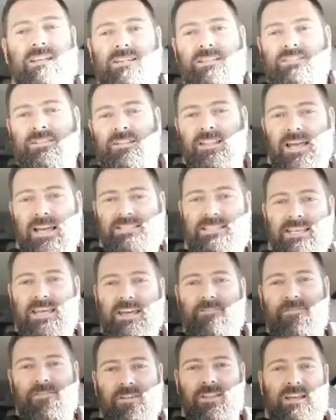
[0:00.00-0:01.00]
So that's it
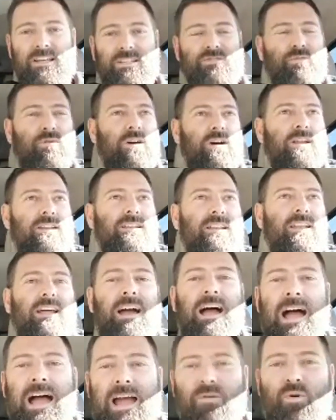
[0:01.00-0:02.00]
for this one.
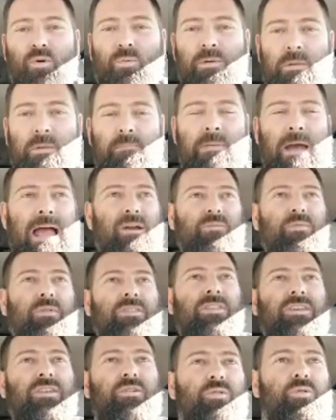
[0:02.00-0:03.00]
I will be back
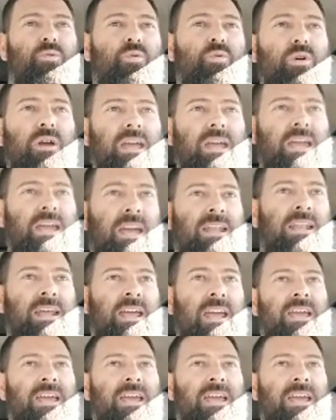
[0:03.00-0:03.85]
with you in